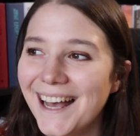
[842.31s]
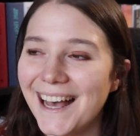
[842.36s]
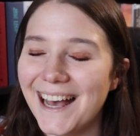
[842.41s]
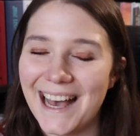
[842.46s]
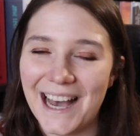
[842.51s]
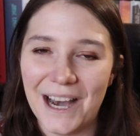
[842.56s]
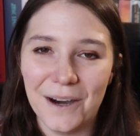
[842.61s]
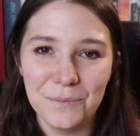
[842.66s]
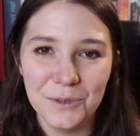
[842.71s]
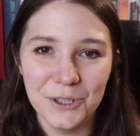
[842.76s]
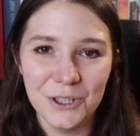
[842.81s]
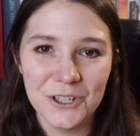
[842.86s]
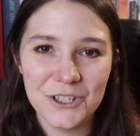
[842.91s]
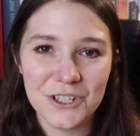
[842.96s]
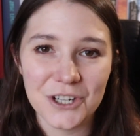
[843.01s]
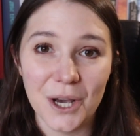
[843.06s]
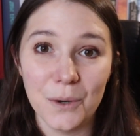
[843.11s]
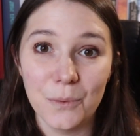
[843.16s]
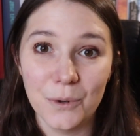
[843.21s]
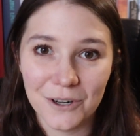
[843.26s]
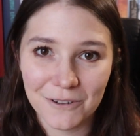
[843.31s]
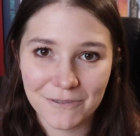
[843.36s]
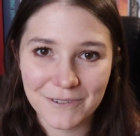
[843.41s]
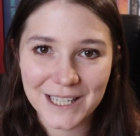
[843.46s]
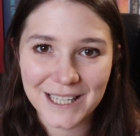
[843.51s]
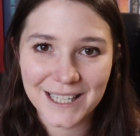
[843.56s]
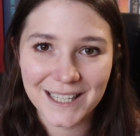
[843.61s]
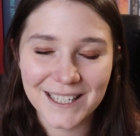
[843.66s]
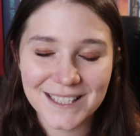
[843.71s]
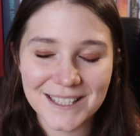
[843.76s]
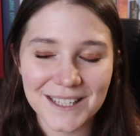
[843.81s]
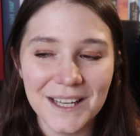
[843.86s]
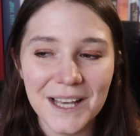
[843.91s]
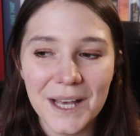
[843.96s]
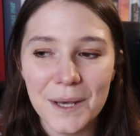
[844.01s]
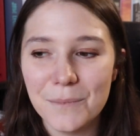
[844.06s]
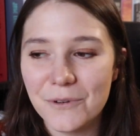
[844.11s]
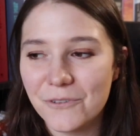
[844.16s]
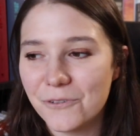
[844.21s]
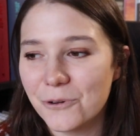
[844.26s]
how much I want to read
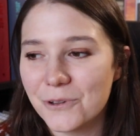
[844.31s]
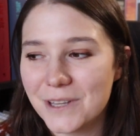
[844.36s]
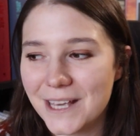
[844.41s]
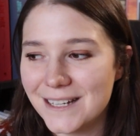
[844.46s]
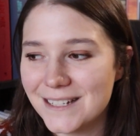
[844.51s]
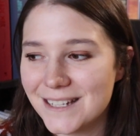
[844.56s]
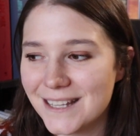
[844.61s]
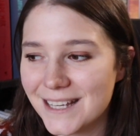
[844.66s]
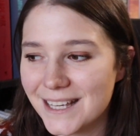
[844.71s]
before the end